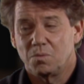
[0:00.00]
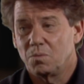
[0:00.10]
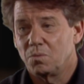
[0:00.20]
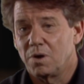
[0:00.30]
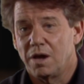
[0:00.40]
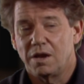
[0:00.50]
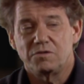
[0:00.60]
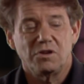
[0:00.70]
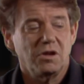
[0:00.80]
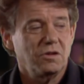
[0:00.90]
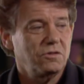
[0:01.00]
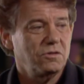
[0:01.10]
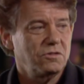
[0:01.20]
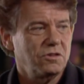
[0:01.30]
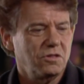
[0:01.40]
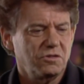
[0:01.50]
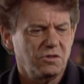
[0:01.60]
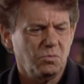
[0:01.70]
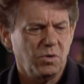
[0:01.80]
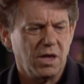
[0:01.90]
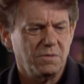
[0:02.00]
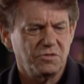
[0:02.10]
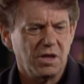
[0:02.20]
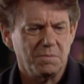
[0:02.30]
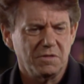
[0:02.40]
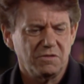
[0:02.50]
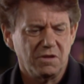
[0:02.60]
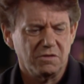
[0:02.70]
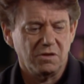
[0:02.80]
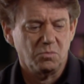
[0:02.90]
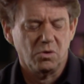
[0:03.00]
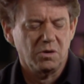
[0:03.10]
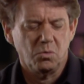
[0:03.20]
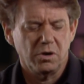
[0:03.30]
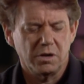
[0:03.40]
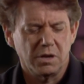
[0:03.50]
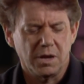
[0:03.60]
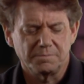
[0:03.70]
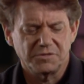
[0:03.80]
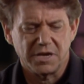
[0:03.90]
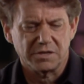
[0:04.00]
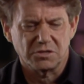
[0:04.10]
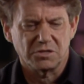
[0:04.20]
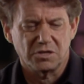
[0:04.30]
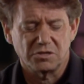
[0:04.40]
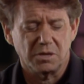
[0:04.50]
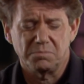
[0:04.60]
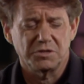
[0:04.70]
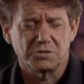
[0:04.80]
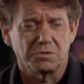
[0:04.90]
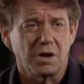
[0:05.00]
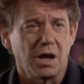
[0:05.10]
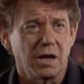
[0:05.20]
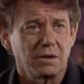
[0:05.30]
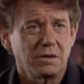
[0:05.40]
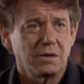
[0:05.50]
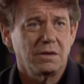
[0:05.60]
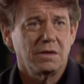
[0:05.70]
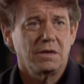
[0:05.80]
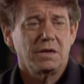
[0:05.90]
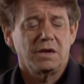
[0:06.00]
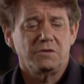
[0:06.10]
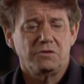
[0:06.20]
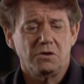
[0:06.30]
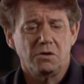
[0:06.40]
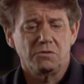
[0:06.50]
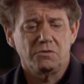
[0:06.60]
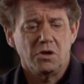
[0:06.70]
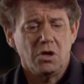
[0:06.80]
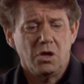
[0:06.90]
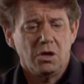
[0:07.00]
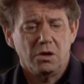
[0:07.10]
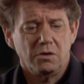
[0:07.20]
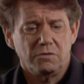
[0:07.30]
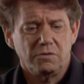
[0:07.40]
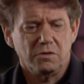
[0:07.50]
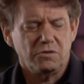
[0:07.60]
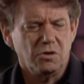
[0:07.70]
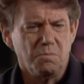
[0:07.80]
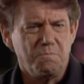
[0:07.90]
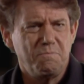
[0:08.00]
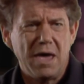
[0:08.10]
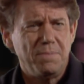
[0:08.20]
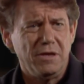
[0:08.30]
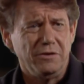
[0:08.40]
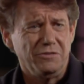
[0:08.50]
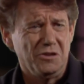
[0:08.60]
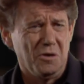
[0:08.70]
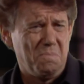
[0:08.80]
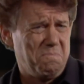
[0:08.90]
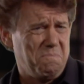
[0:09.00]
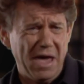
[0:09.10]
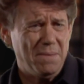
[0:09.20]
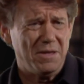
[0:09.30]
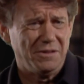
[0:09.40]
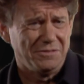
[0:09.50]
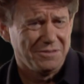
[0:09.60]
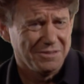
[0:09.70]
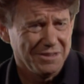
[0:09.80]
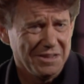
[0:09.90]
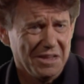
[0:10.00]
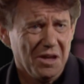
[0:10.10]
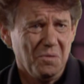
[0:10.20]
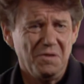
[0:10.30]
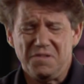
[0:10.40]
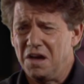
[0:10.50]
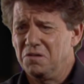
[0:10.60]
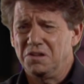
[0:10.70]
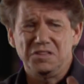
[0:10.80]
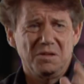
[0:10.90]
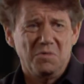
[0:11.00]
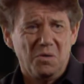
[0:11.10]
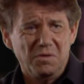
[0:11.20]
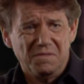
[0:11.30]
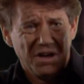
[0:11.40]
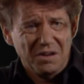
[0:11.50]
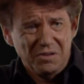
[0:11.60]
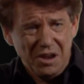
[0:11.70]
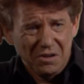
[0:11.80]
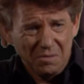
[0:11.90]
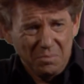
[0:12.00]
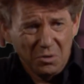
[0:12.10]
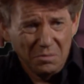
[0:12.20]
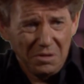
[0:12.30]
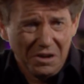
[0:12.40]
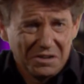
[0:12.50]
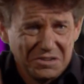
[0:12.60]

right? And she she she she we came she came to the set and we're we're in um, Texas and it's like blistering hot, and she goes, she goes, your babies, your babies. We've got her a limo. We've got her air, portable air